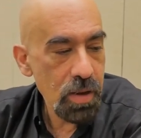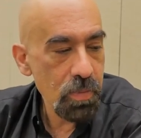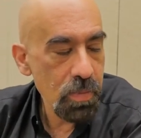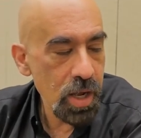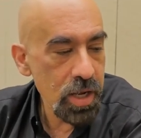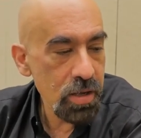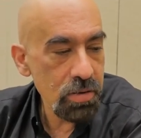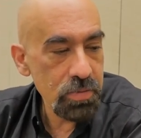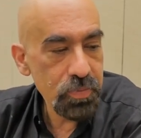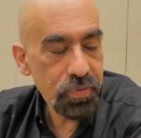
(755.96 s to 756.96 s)
My
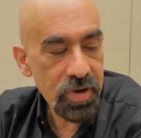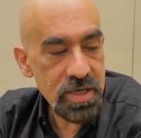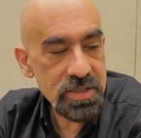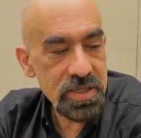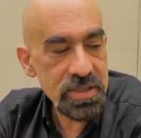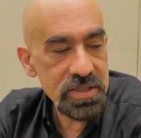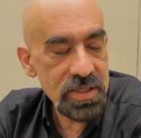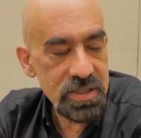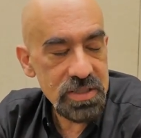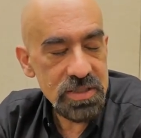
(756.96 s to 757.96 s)
own prejudice
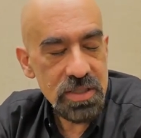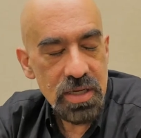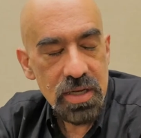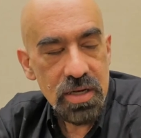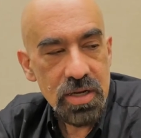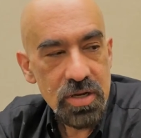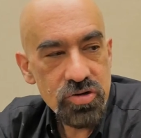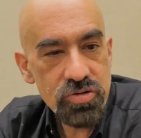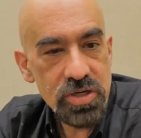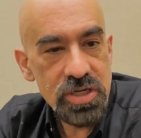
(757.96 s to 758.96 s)
is
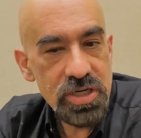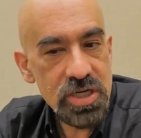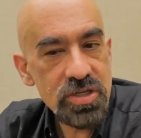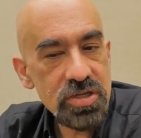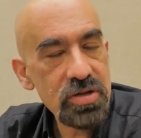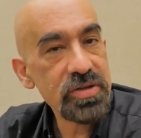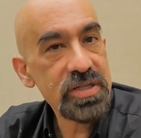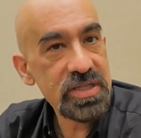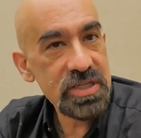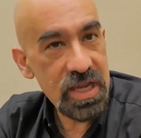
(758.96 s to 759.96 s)
traditional
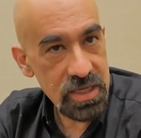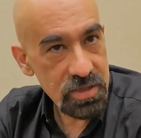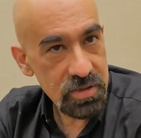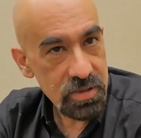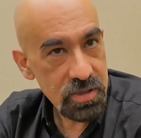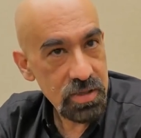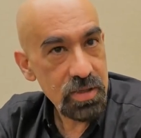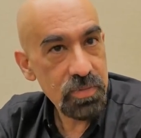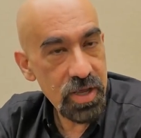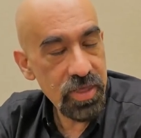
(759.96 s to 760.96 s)
SETI.
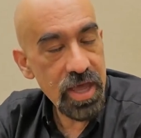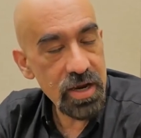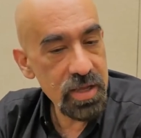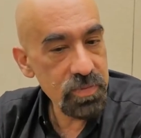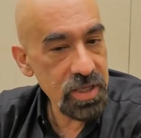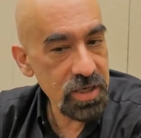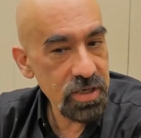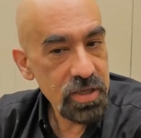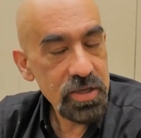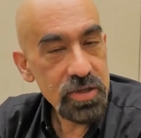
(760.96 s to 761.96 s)
By that I mean
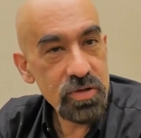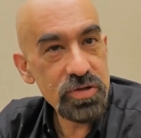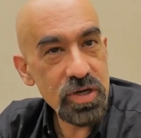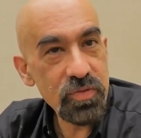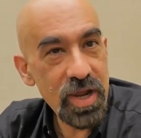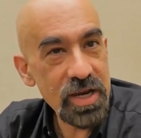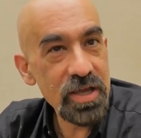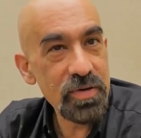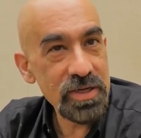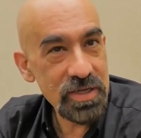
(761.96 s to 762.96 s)
using
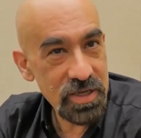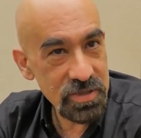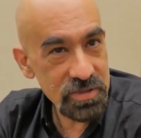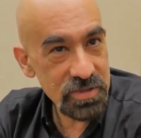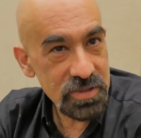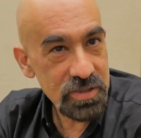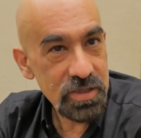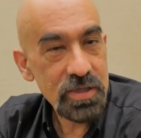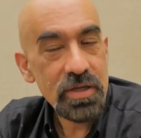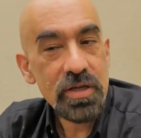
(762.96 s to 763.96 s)
radio antennas
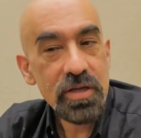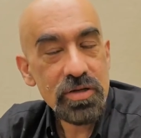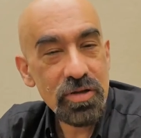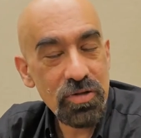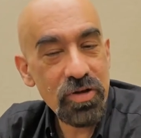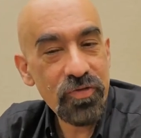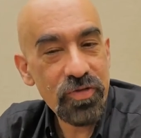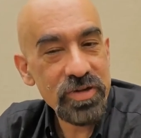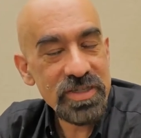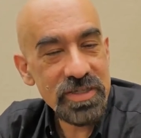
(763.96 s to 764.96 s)
to look
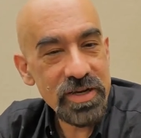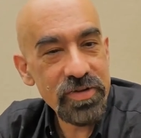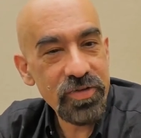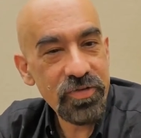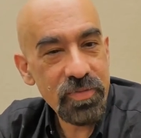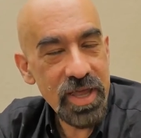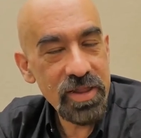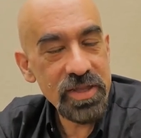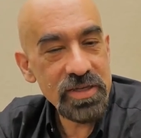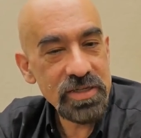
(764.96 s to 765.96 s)
for signals from
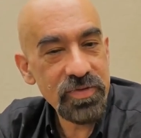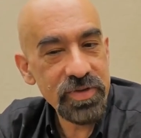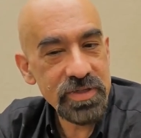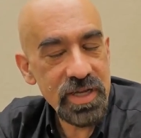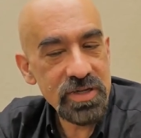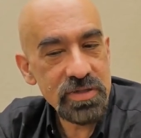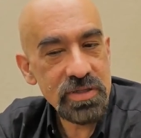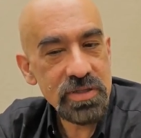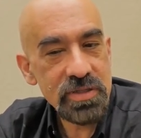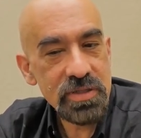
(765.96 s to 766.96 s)
alien
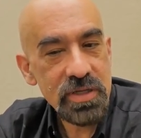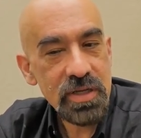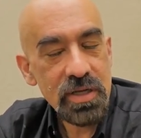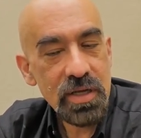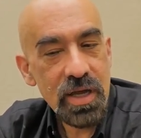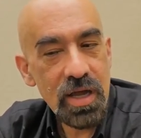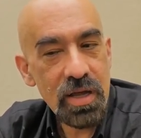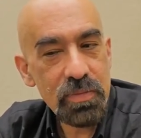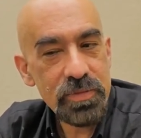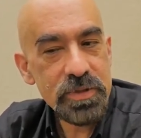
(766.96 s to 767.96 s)
civilizations.
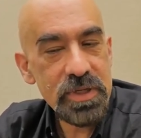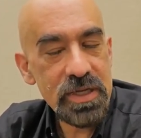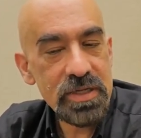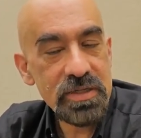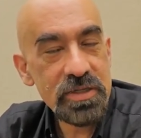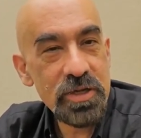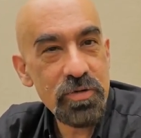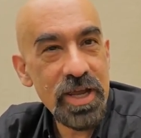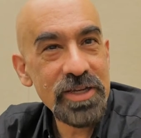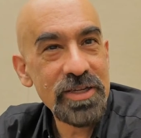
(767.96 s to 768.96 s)
Is so
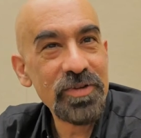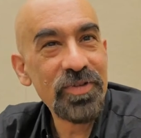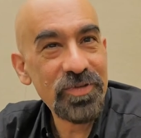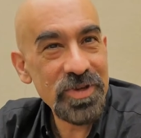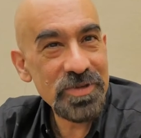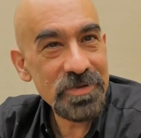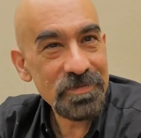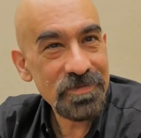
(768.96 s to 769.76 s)
1950s.